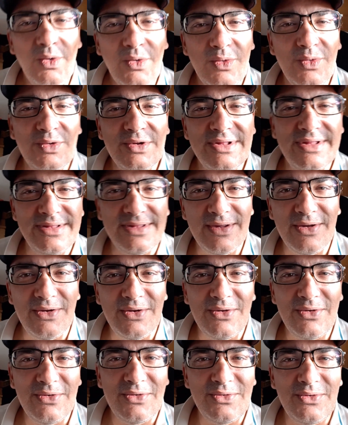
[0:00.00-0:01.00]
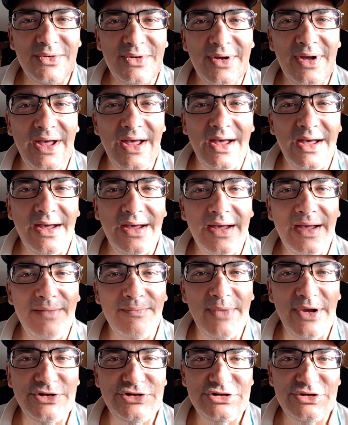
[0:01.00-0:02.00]
Also,
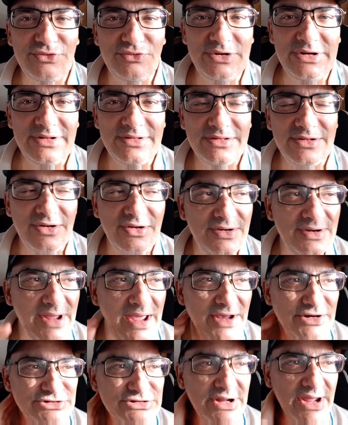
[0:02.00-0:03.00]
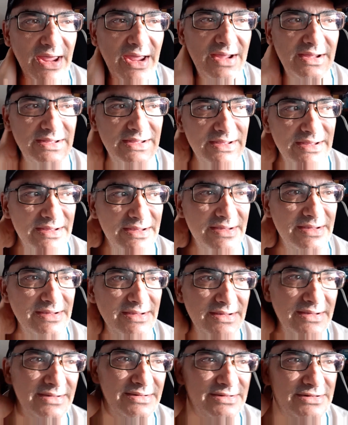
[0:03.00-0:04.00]
Magical Readathon hashtag
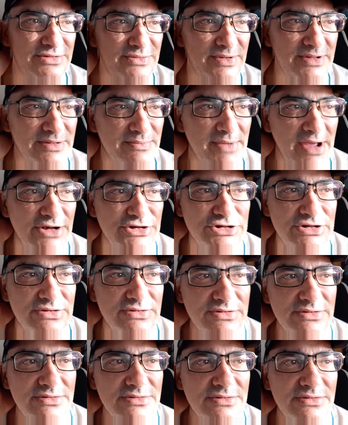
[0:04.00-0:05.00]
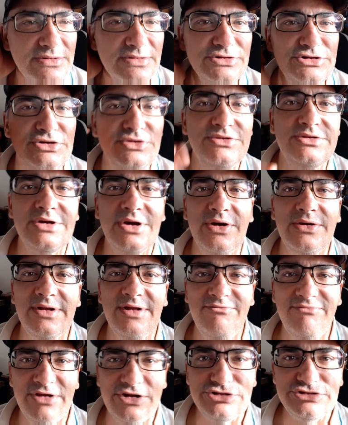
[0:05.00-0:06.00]
is doing the magical choose your own
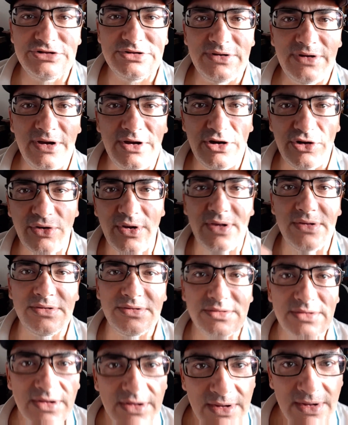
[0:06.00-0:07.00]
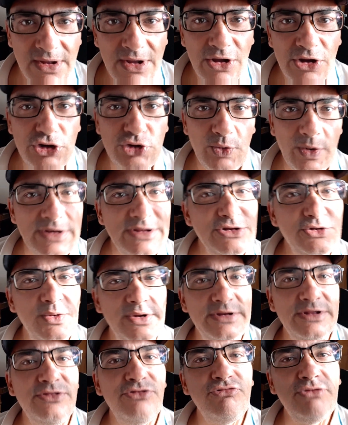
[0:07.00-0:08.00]
adventure across
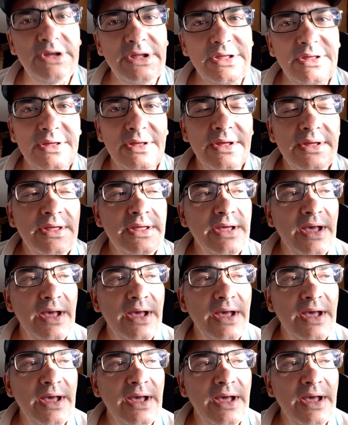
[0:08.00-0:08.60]
2023.